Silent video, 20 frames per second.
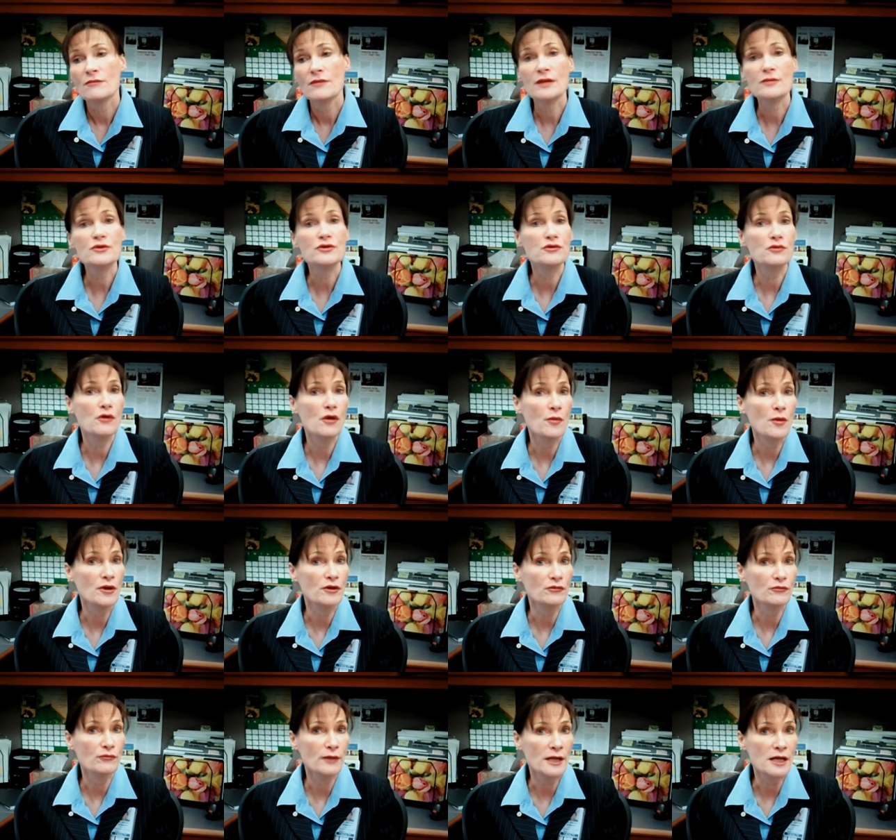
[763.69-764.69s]
Maybe you grew up
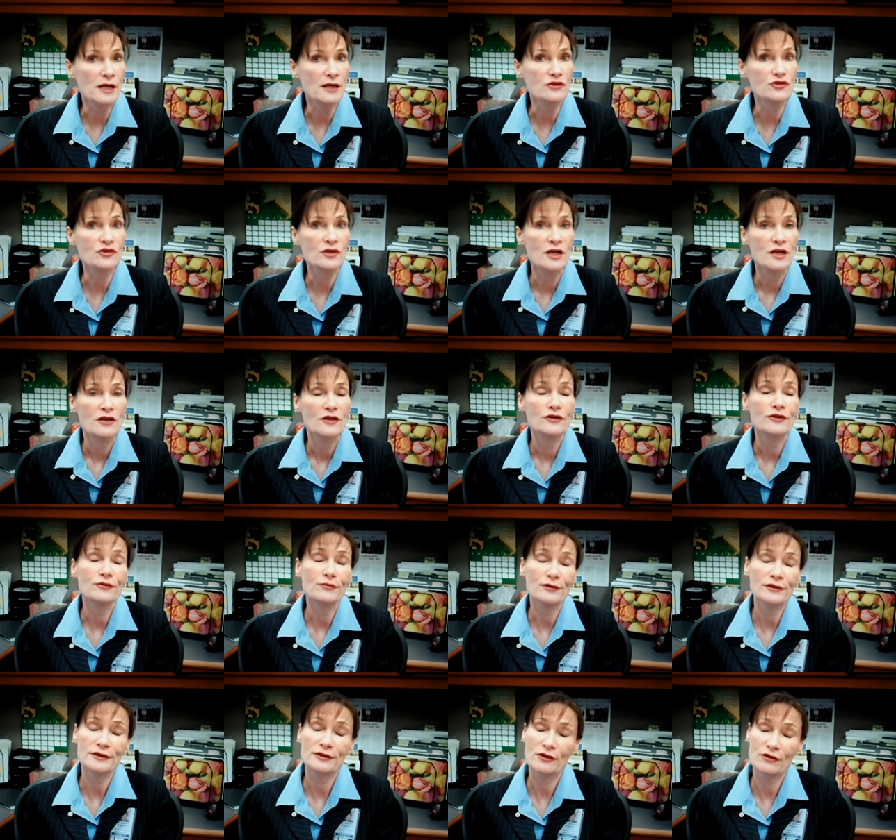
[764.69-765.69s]
on a ranch.
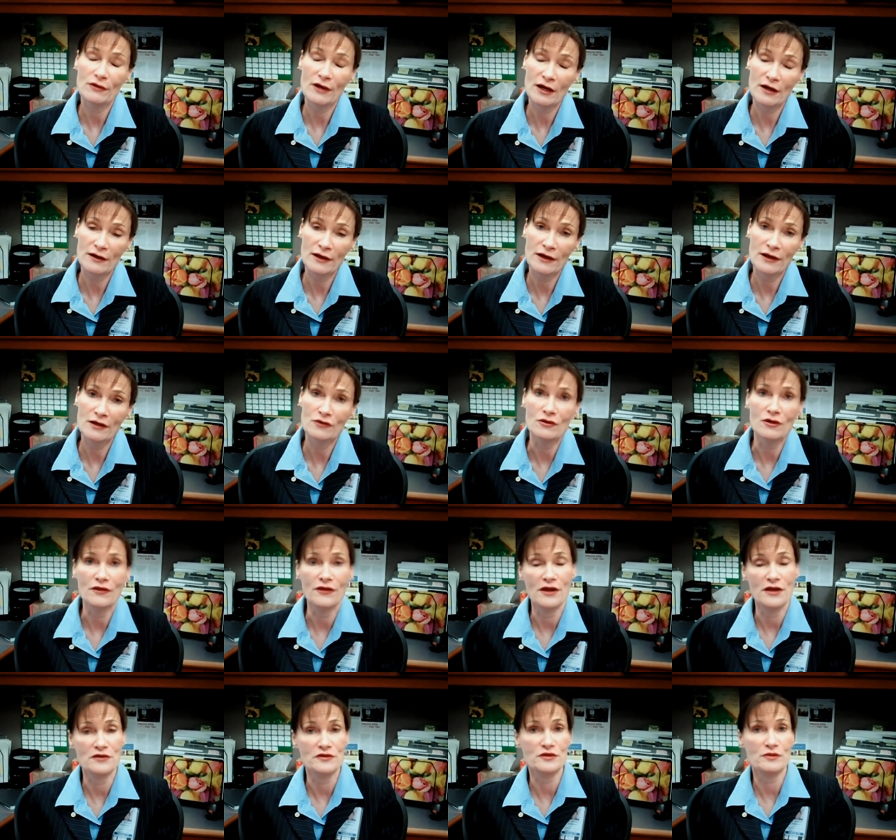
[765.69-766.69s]
You really know how to handle a
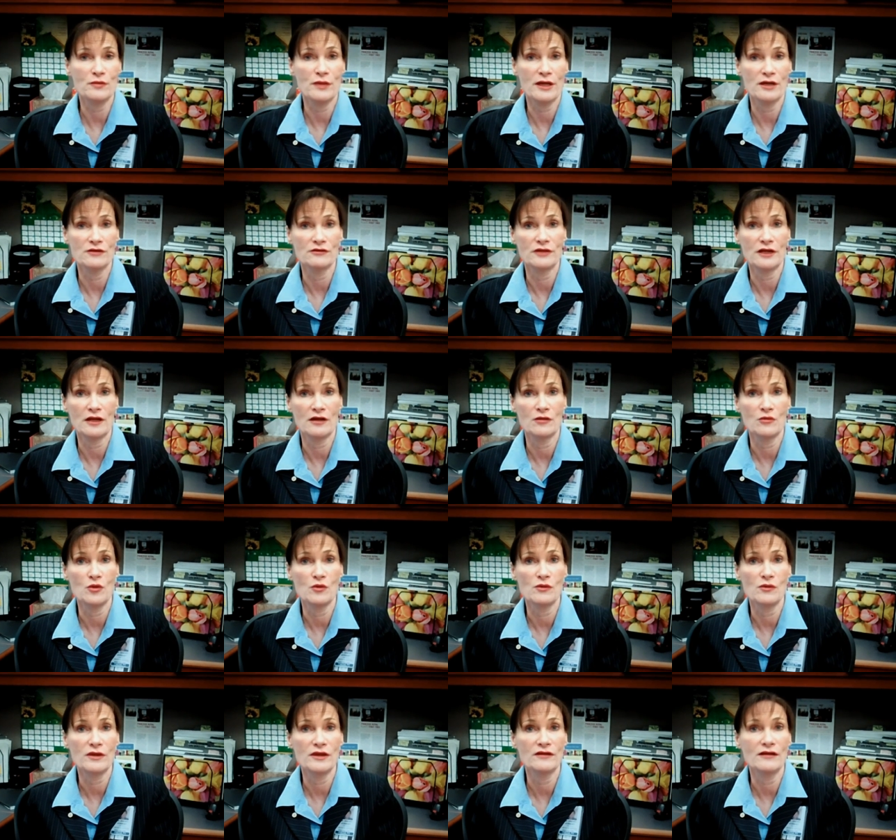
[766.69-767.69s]
thousand pound
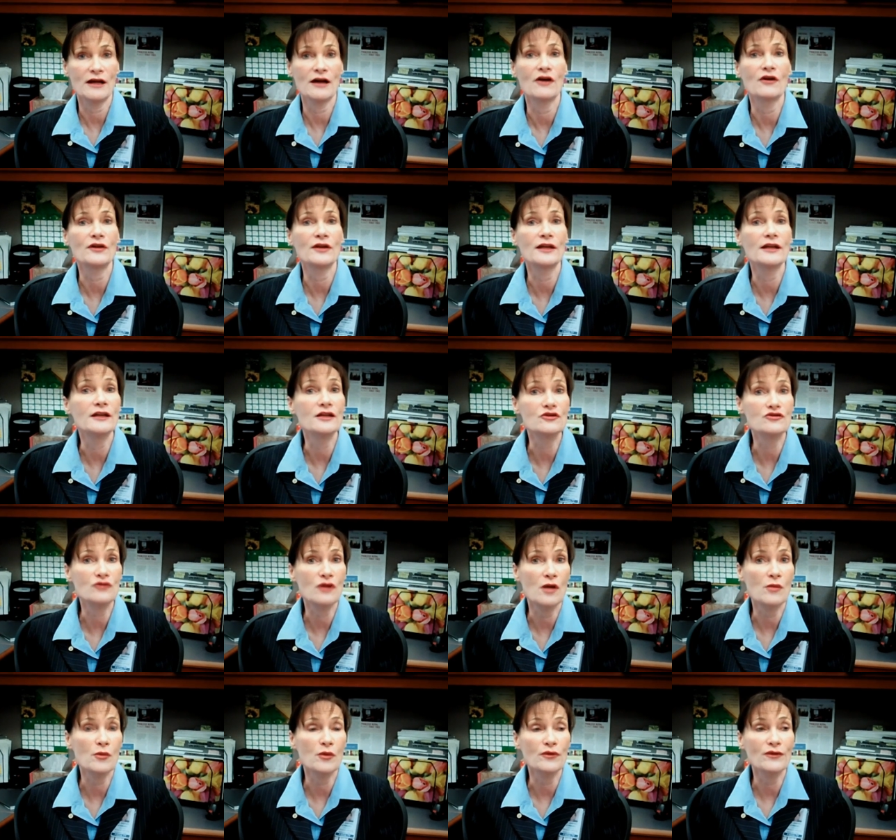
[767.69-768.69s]
animal without getting
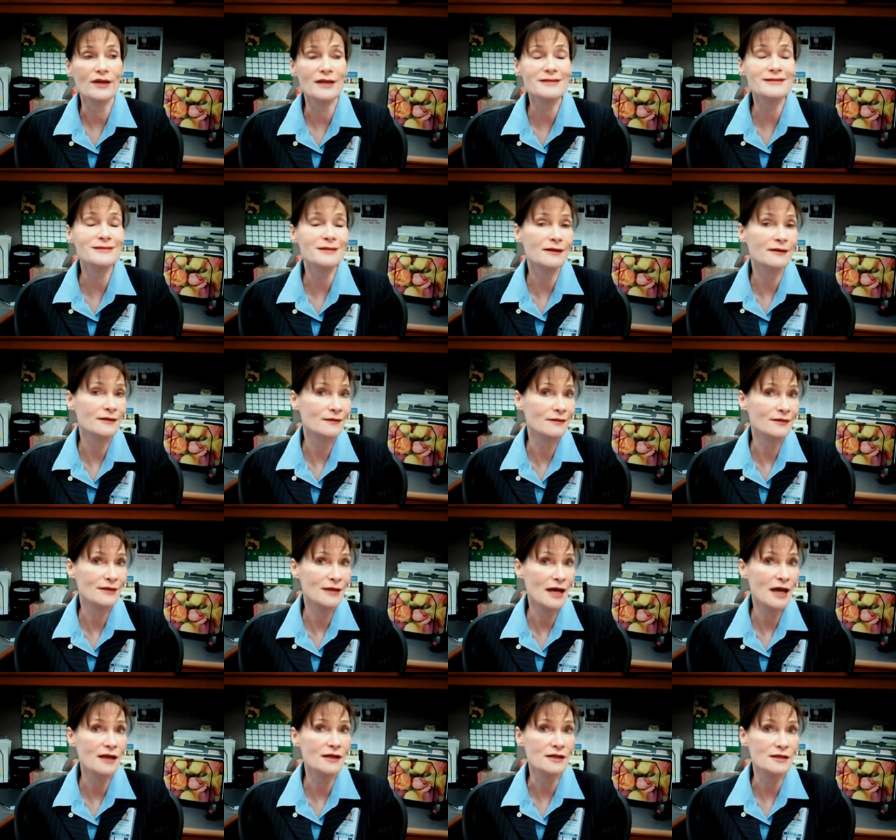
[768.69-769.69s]
trampled. That's a,
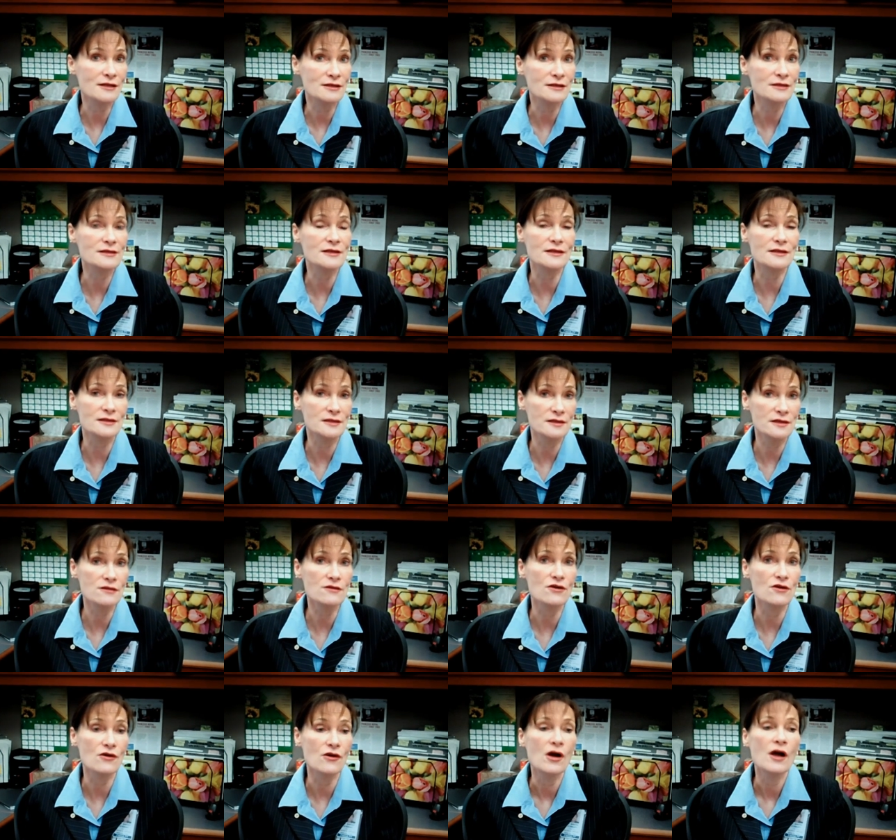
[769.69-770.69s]
that is a
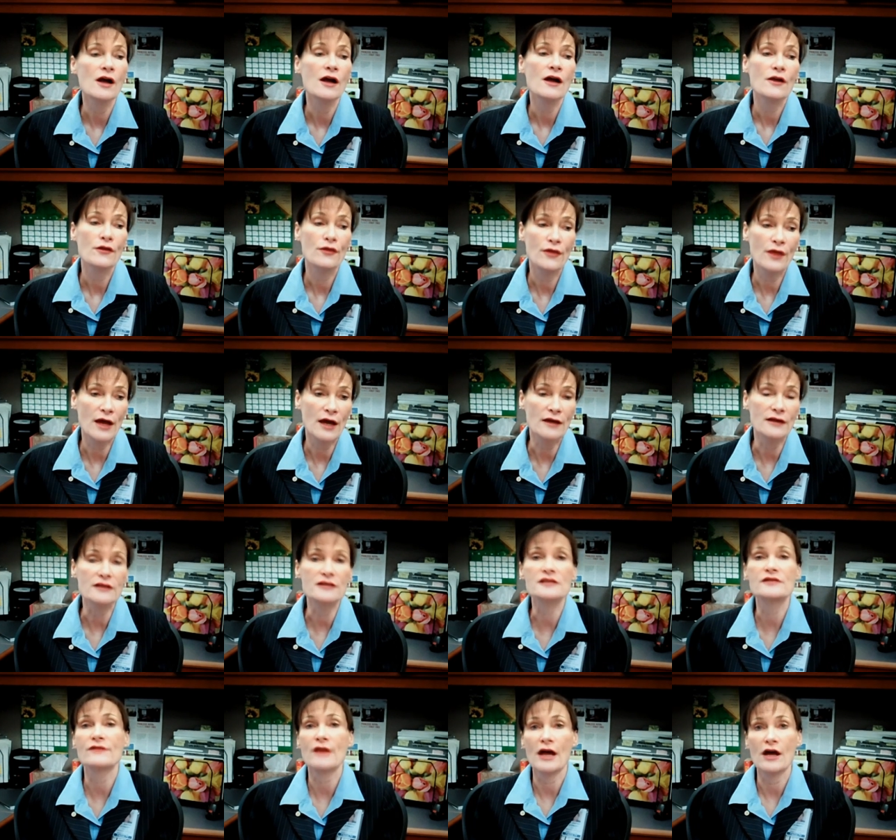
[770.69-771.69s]
skill that
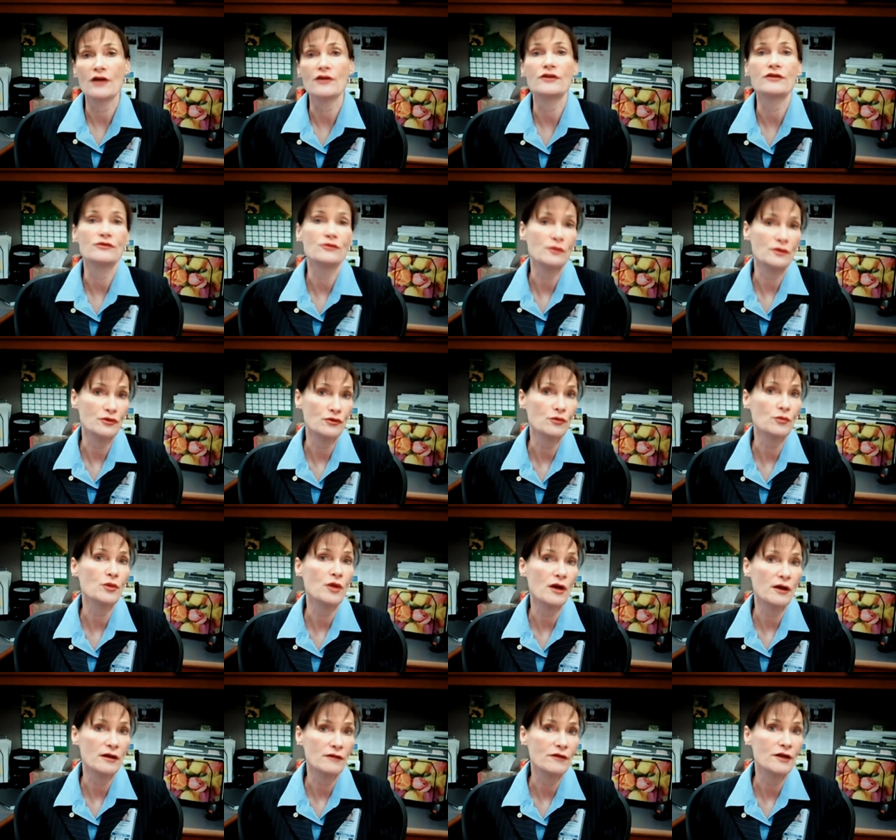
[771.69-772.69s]
is valued when you
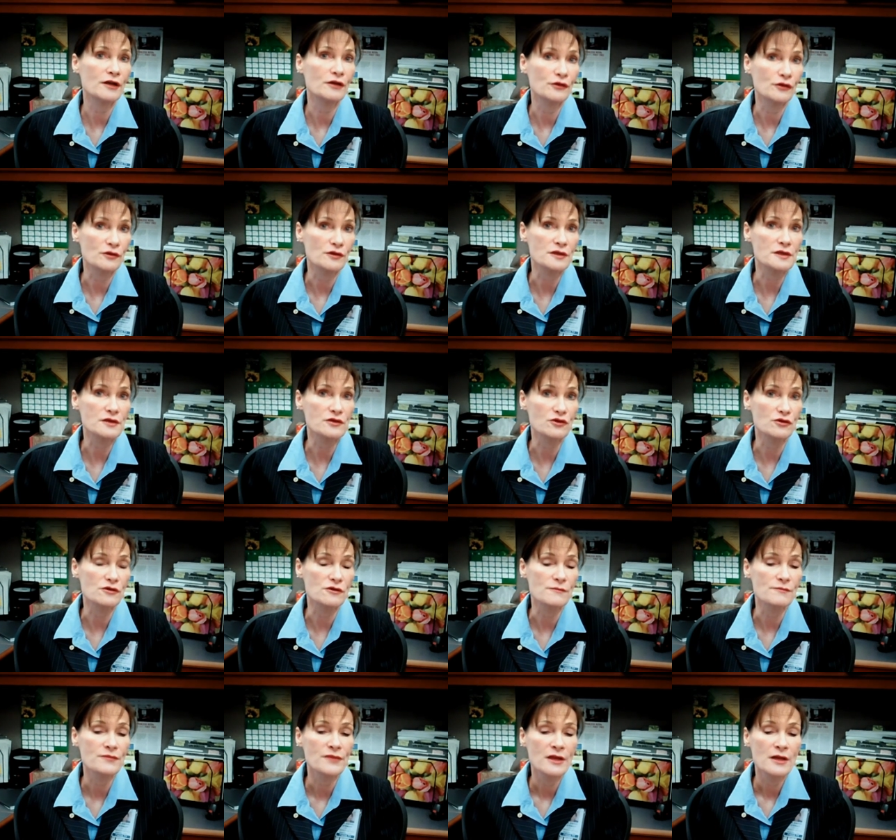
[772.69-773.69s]
apply to veterinary
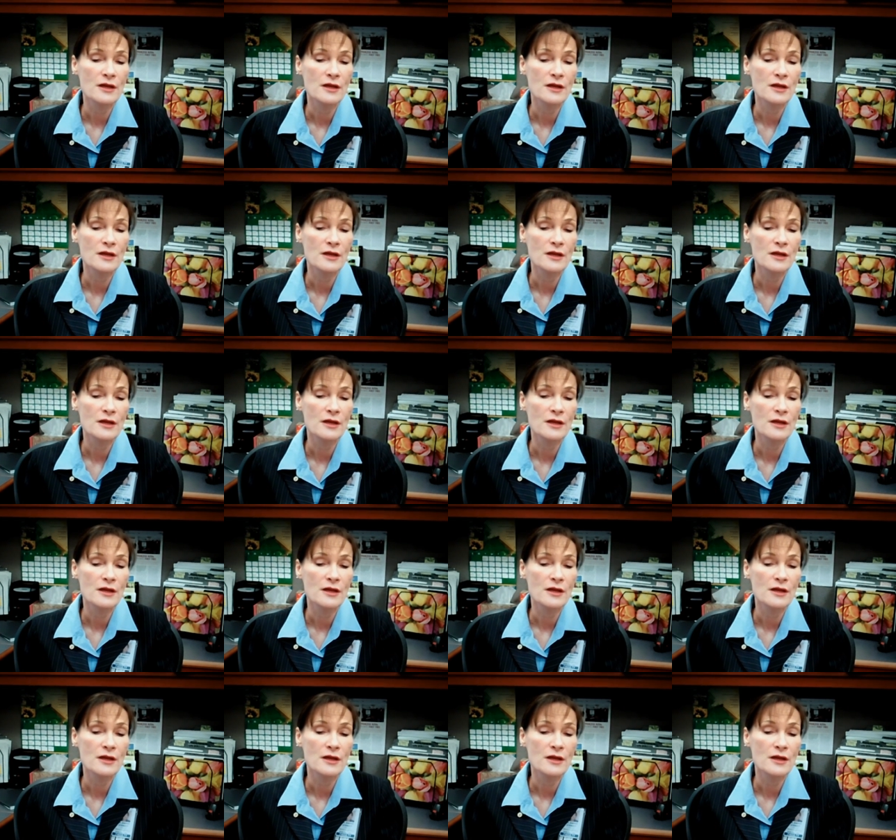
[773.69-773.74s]
school.